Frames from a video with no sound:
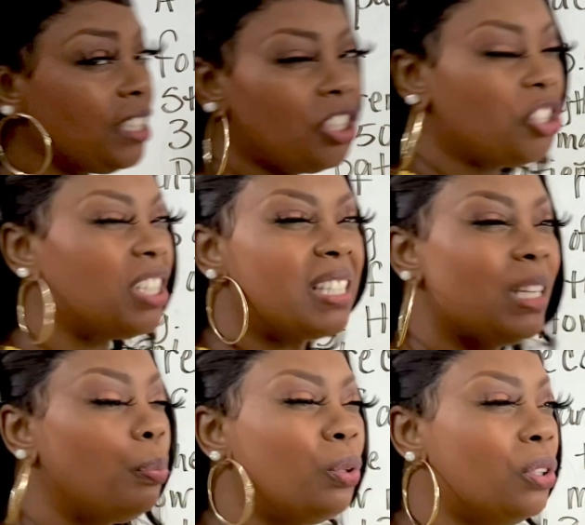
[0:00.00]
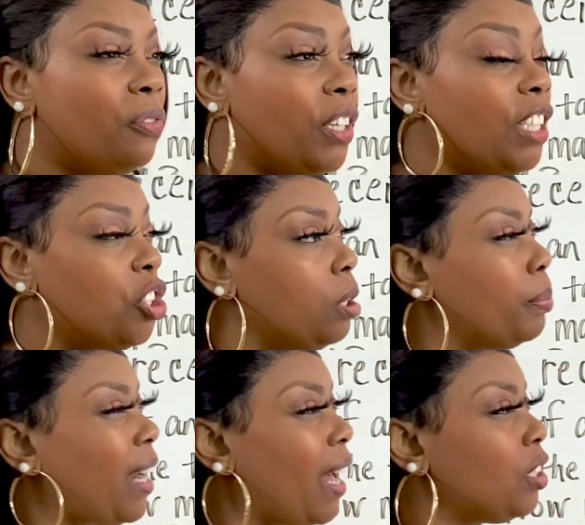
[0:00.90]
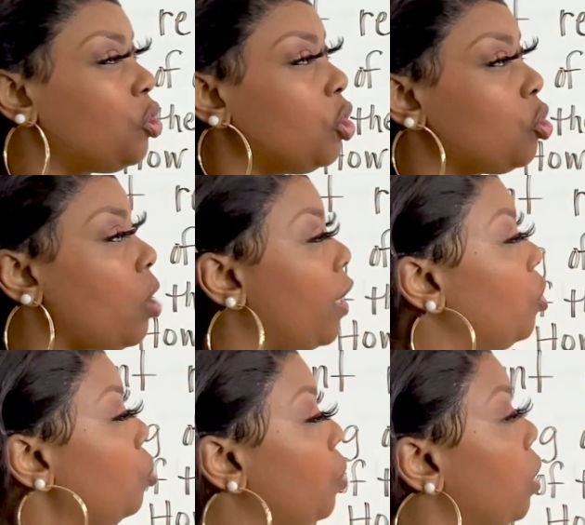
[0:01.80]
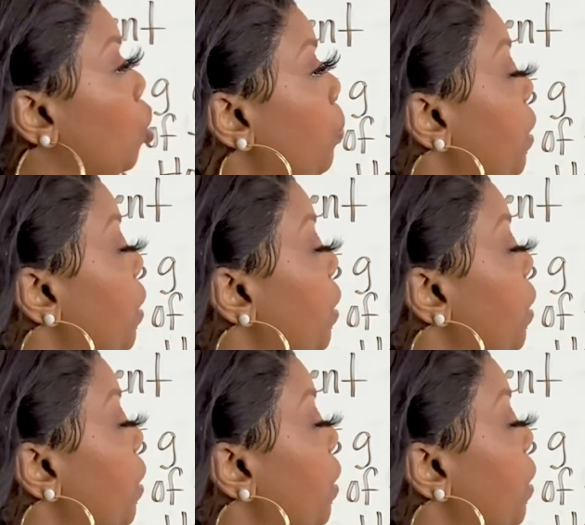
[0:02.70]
just simple division, but I just try to do it a little bit